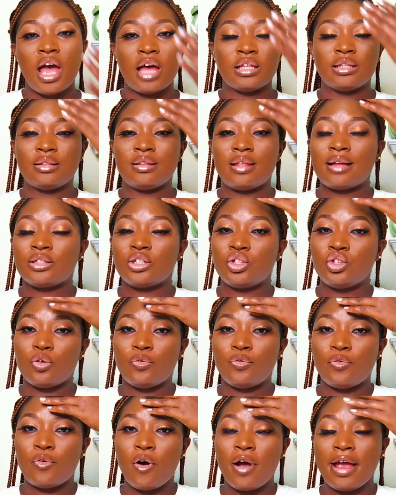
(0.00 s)
and that's your
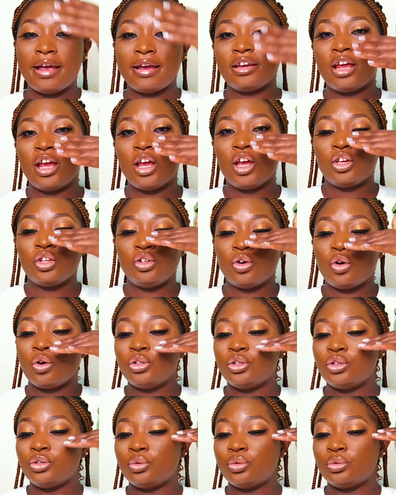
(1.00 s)
forehead,
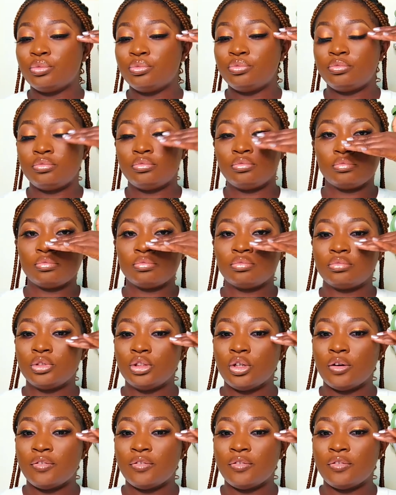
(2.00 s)
your